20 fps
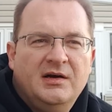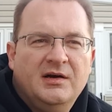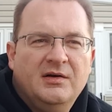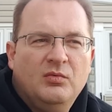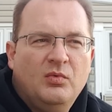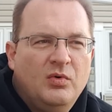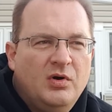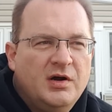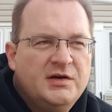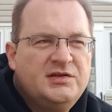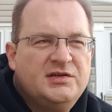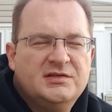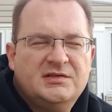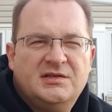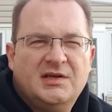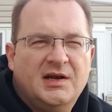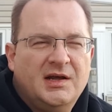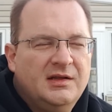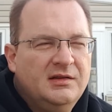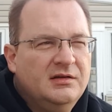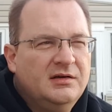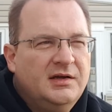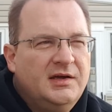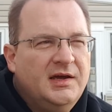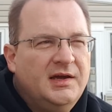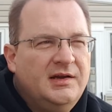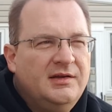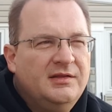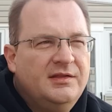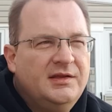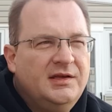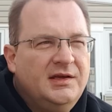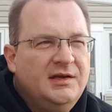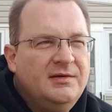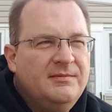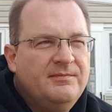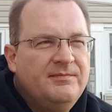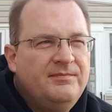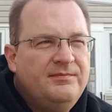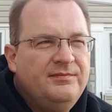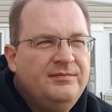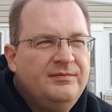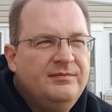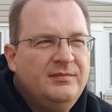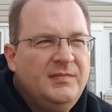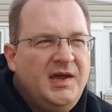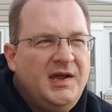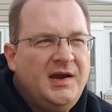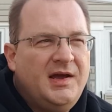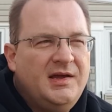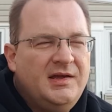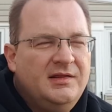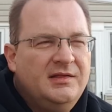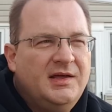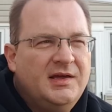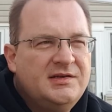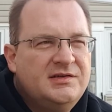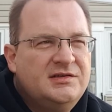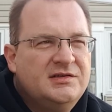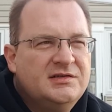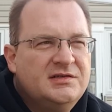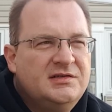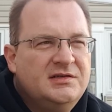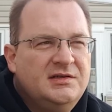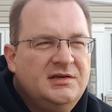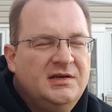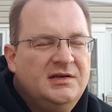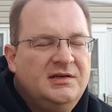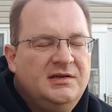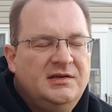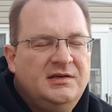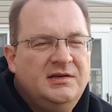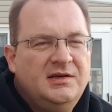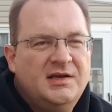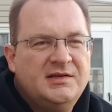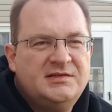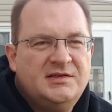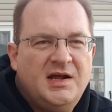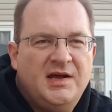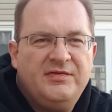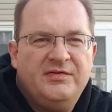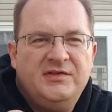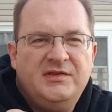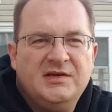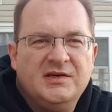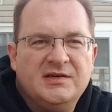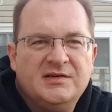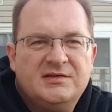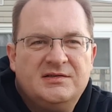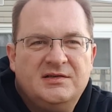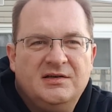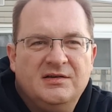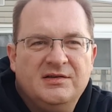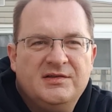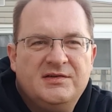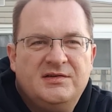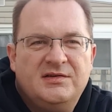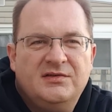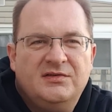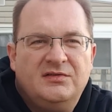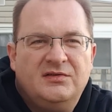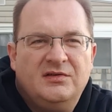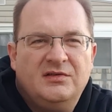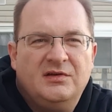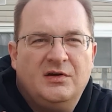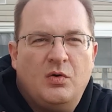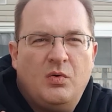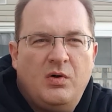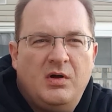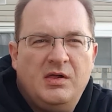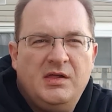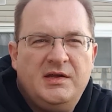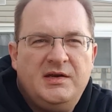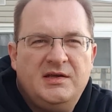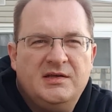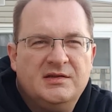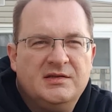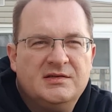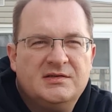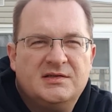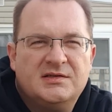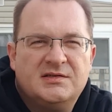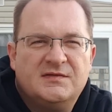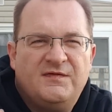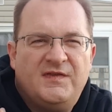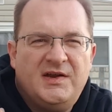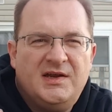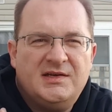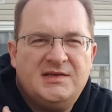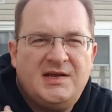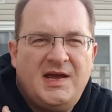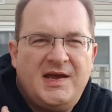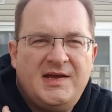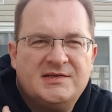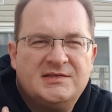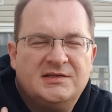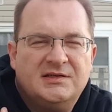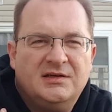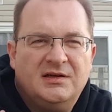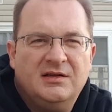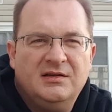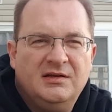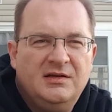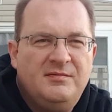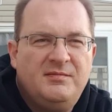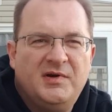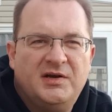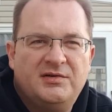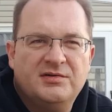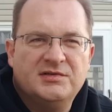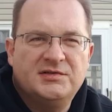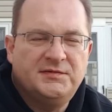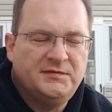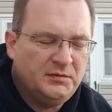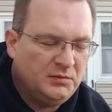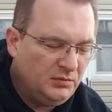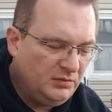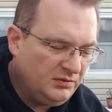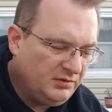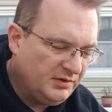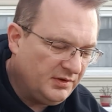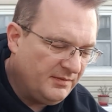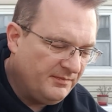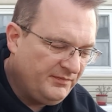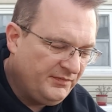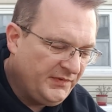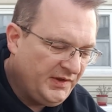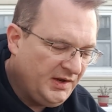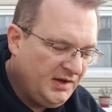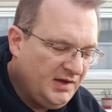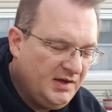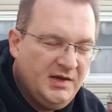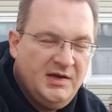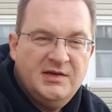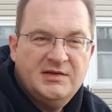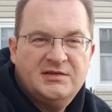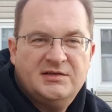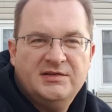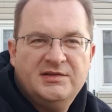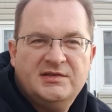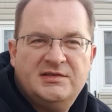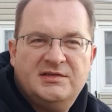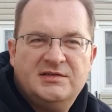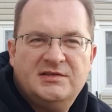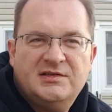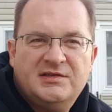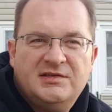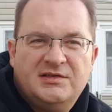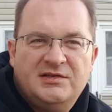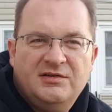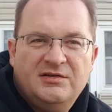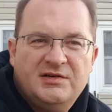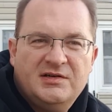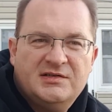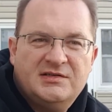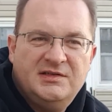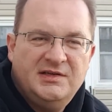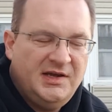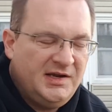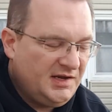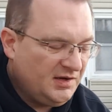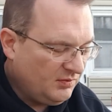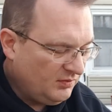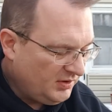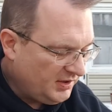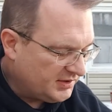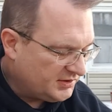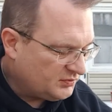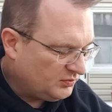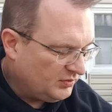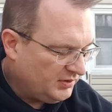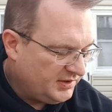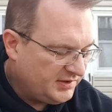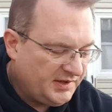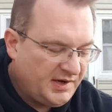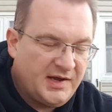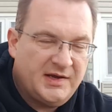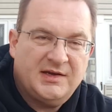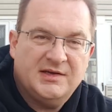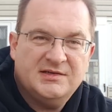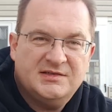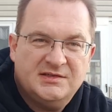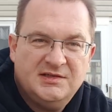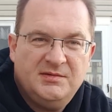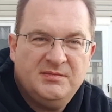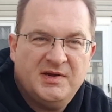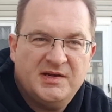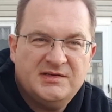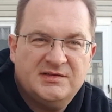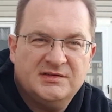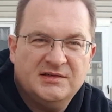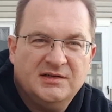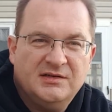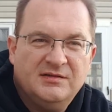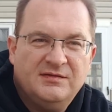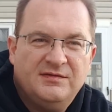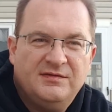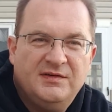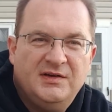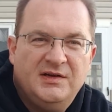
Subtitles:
Watches that I look at and think, man, that's not this. You know, this is the quality in this is fantastic. I love my Christopher Ward. So this is a serious dating watch, one that I could see myself